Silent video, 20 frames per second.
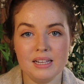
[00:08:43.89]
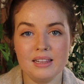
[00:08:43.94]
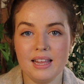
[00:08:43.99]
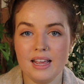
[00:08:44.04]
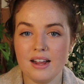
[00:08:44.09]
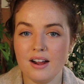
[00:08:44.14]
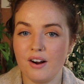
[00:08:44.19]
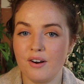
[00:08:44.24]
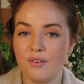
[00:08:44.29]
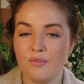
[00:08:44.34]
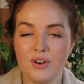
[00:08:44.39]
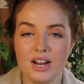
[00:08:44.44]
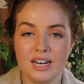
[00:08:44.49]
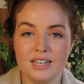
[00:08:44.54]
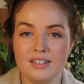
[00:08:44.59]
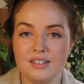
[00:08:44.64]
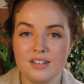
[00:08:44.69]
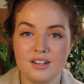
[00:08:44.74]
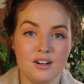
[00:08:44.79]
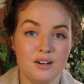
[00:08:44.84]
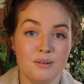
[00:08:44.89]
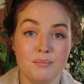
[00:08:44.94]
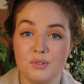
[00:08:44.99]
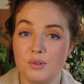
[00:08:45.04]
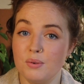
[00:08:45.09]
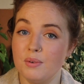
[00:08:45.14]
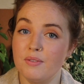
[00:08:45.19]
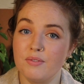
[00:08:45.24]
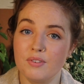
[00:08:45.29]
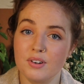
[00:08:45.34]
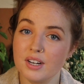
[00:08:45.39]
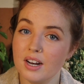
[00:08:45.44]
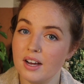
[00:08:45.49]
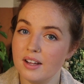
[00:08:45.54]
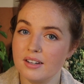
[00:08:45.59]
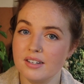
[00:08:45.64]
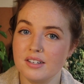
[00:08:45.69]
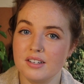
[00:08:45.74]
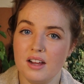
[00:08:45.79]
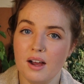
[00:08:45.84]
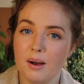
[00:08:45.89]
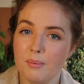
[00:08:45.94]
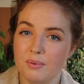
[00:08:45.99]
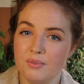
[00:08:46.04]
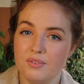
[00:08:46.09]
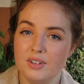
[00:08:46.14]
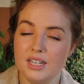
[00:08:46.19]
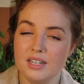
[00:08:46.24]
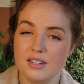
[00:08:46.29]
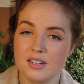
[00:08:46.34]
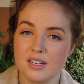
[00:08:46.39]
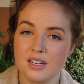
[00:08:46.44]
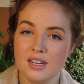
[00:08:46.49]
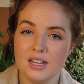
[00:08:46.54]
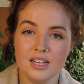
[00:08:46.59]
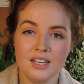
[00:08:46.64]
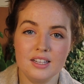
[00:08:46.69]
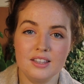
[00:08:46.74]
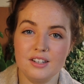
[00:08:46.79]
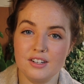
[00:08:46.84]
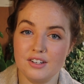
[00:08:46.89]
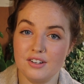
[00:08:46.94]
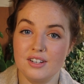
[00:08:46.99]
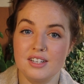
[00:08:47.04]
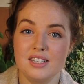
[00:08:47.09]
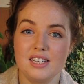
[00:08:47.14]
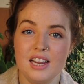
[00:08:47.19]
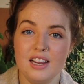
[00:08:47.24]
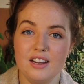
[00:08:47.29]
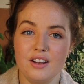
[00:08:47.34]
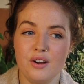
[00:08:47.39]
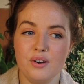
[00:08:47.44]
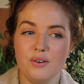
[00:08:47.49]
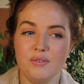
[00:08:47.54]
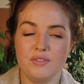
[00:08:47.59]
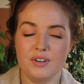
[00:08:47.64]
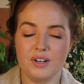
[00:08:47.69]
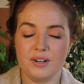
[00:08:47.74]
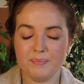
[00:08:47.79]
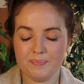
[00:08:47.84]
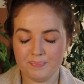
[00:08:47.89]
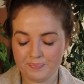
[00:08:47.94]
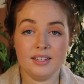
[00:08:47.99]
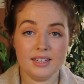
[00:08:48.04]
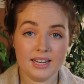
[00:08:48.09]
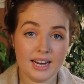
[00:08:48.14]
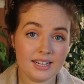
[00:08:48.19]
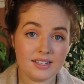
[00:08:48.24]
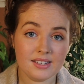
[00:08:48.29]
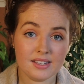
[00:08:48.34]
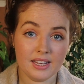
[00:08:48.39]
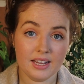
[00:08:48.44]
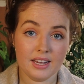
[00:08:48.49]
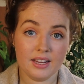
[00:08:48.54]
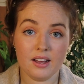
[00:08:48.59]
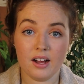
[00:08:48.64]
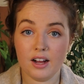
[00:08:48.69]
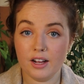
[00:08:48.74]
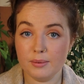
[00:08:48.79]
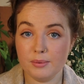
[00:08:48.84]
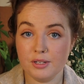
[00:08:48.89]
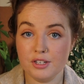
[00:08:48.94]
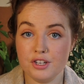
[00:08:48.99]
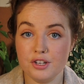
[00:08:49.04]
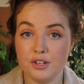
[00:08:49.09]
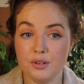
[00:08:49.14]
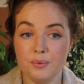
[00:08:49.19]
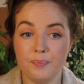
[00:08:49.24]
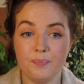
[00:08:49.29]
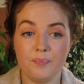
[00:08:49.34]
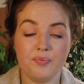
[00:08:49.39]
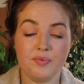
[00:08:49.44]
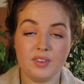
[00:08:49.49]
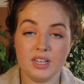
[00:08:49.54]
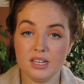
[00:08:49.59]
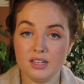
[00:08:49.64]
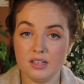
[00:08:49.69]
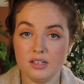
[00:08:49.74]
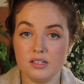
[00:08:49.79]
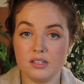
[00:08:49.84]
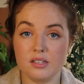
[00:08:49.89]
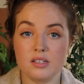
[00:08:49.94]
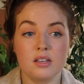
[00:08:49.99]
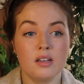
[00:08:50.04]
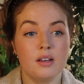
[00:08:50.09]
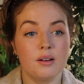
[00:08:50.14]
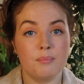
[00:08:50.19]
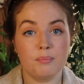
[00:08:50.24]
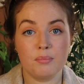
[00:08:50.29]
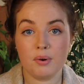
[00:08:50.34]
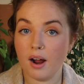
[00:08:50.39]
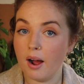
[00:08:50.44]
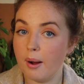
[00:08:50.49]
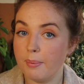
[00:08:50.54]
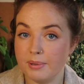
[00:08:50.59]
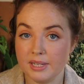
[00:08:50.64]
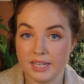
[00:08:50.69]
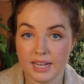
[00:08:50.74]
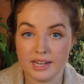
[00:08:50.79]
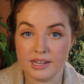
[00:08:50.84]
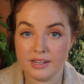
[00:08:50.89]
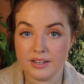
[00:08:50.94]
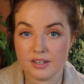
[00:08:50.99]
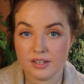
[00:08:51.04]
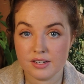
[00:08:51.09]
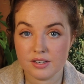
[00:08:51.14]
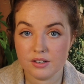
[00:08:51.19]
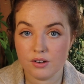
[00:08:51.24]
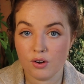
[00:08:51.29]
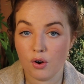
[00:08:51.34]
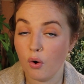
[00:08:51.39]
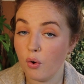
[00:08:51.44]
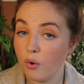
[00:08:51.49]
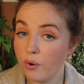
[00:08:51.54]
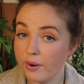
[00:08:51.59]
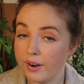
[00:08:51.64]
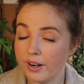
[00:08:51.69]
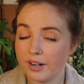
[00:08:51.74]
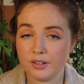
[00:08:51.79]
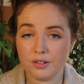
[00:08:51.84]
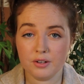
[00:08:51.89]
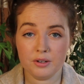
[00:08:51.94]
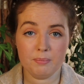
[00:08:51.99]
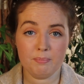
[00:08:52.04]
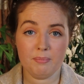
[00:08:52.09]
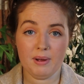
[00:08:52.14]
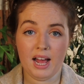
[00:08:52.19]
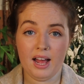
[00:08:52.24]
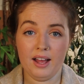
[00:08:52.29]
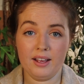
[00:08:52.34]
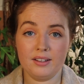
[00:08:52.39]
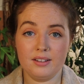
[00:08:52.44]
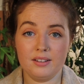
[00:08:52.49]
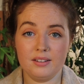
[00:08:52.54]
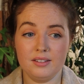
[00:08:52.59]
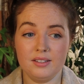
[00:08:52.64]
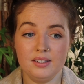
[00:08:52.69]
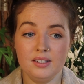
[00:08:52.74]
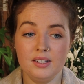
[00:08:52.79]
They are ready to come. So if we're not on top of it, they're going to take over. The next thing I will do is propagate or cut back.